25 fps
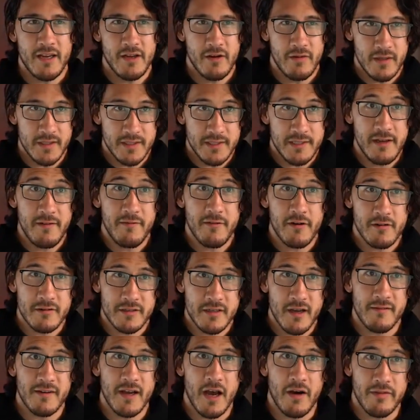And you can see for
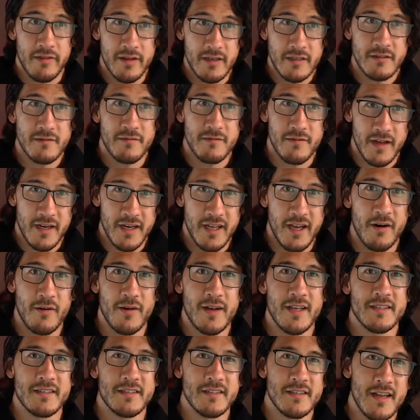yourself how this video
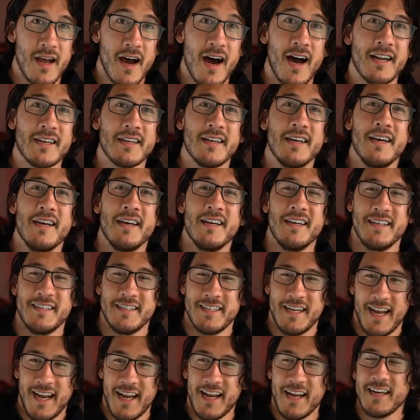is not in
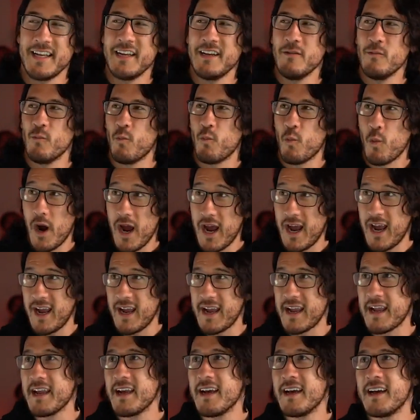any
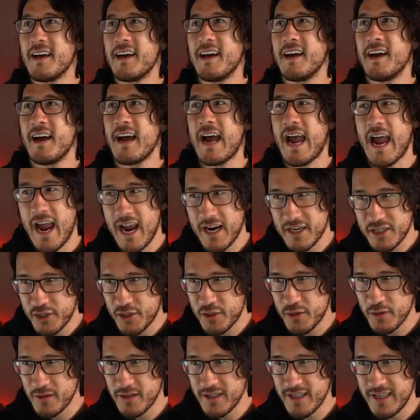way
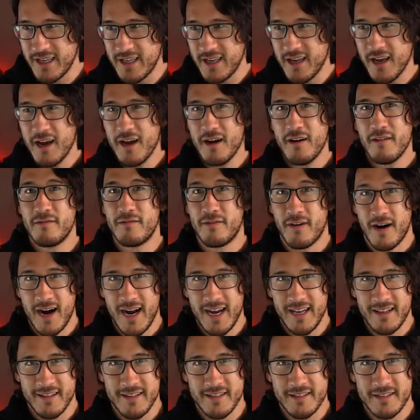actually
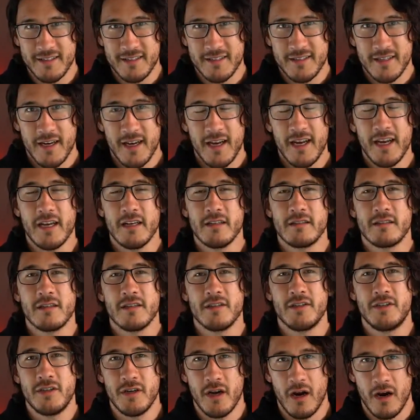violence. It's a
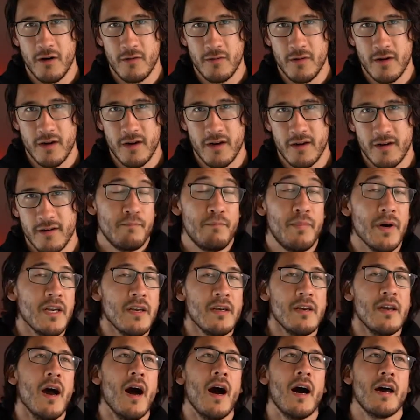joke, but
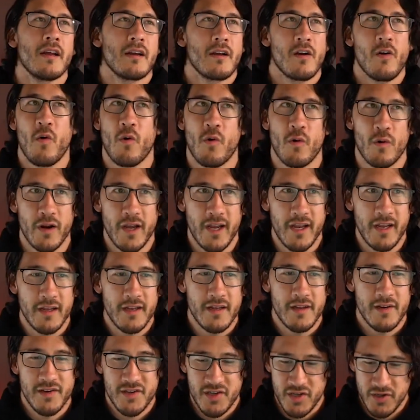not
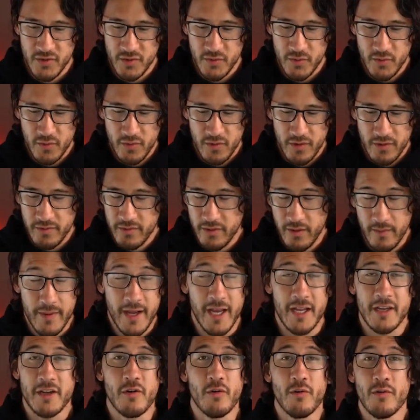according to the
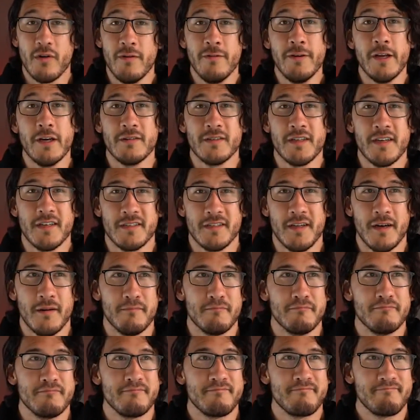manual review
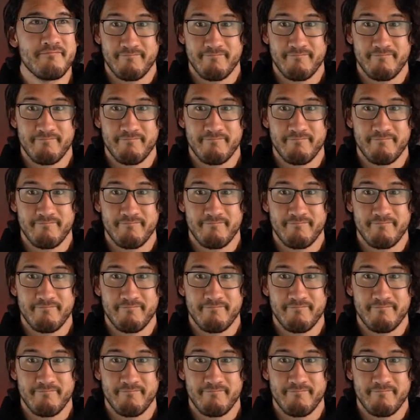system.